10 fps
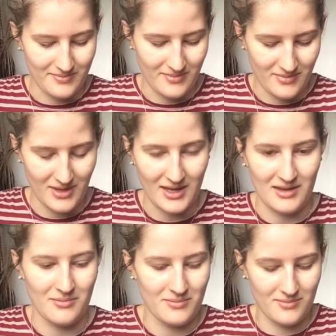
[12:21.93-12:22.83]
yeah,
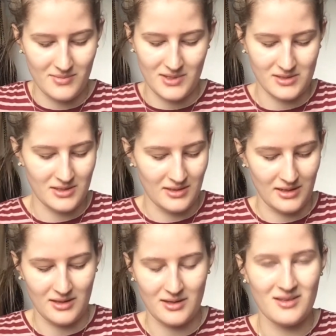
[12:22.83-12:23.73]
that doesn't like,
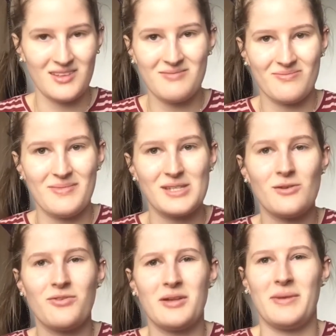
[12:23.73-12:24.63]
makes you
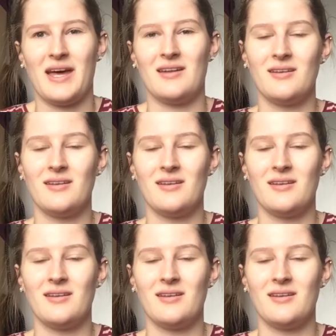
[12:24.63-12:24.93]
feel bad.